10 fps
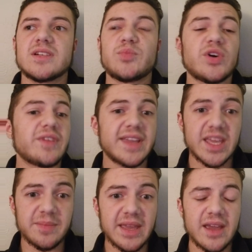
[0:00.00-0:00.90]
boyfriend
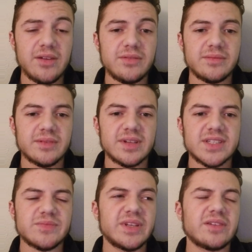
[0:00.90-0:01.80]
kick me out
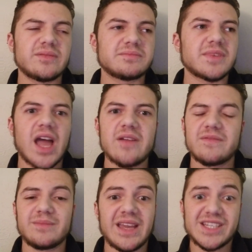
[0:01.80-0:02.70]
because I
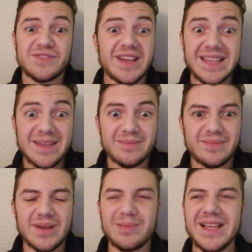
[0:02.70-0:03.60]
managed to finally get
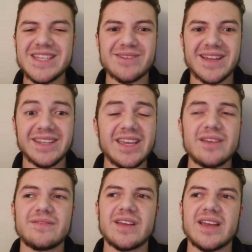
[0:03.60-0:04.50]
a place where I could
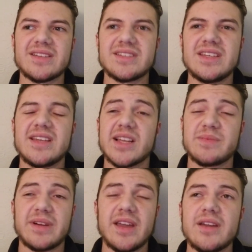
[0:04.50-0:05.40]
live, and he kicked
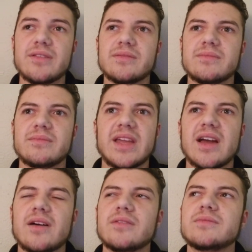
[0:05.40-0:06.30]
me
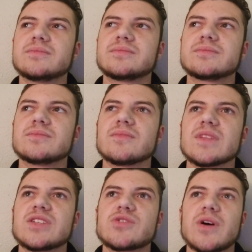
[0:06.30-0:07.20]
out.
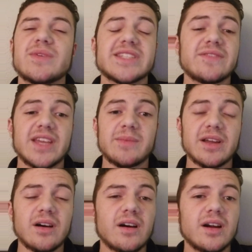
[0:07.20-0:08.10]
So I was living in my
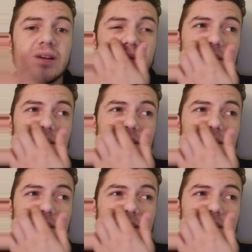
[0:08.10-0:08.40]
car.